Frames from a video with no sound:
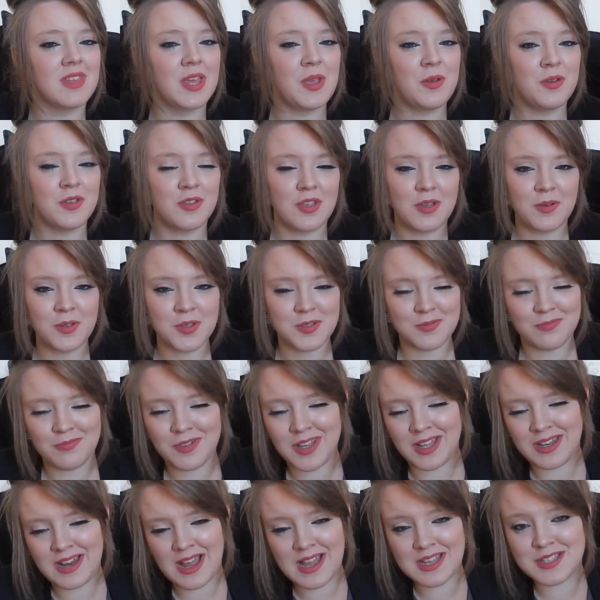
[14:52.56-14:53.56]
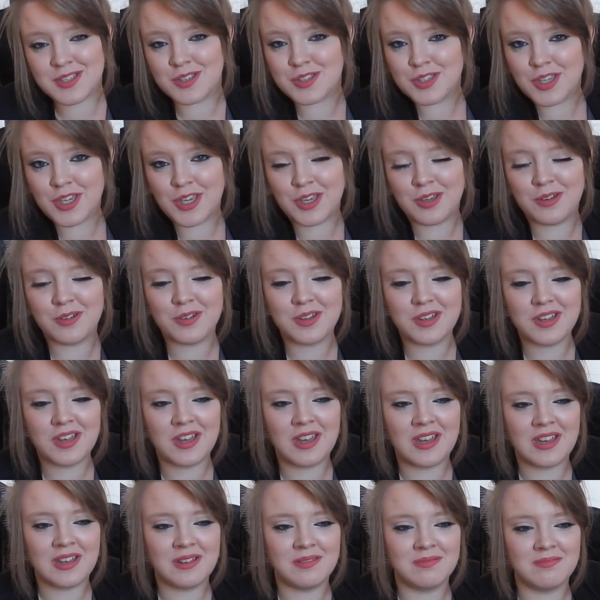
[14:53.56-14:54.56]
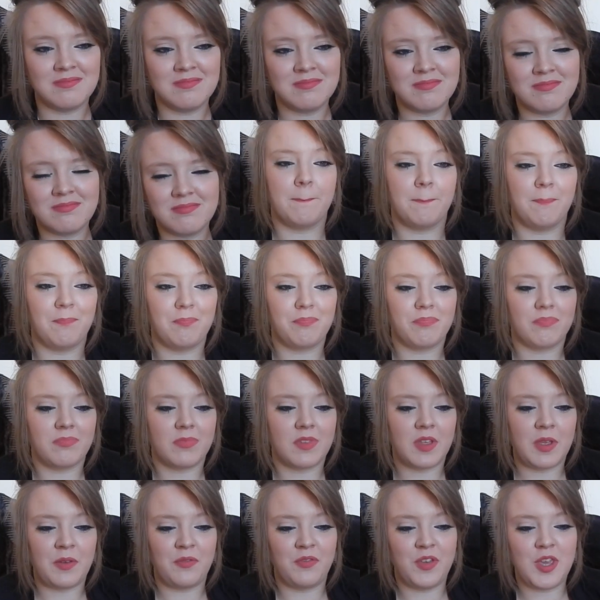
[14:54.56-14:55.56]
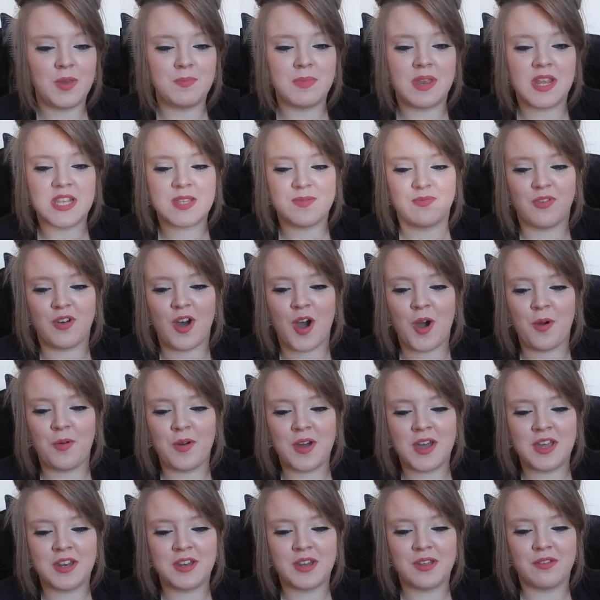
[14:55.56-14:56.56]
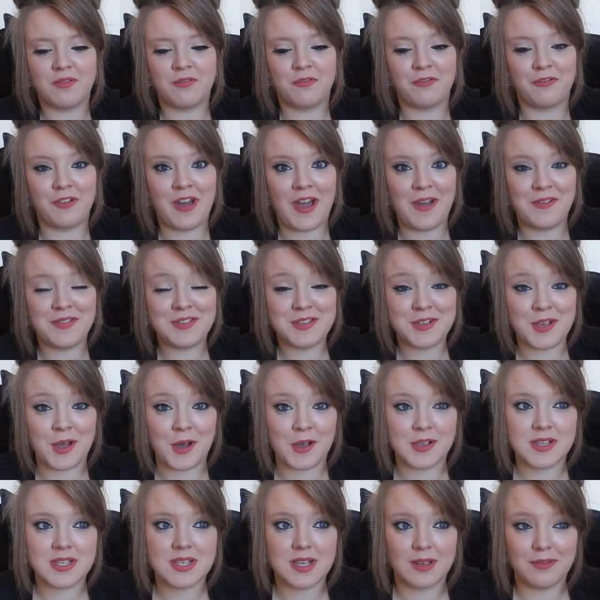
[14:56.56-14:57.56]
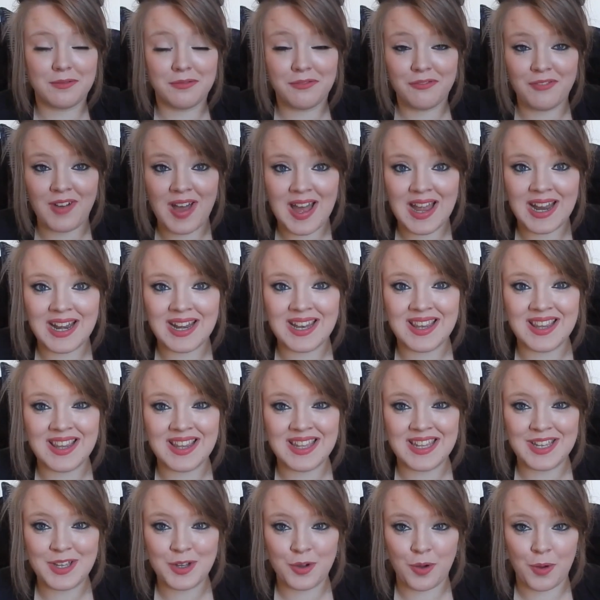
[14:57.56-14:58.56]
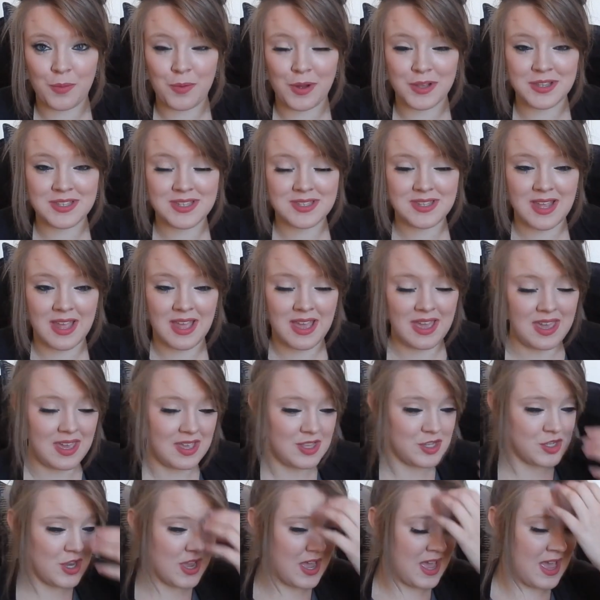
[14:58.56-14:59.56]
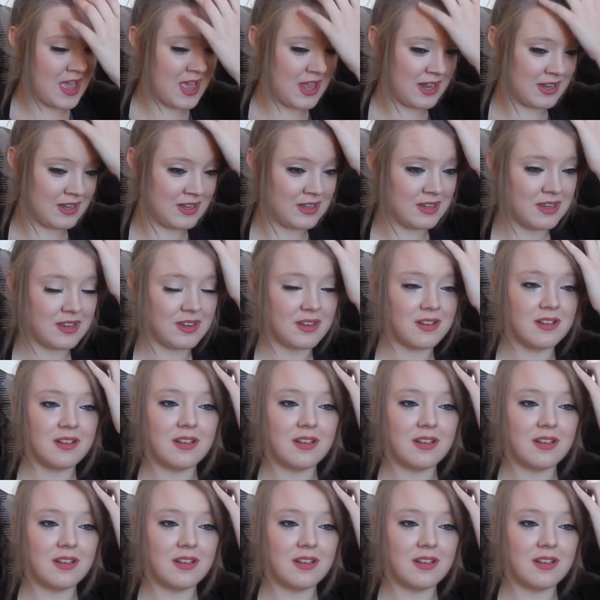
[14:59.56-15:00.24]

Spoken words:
It was really nice, it was cute. A few minutes forward, 5 Stars finally come on stage, and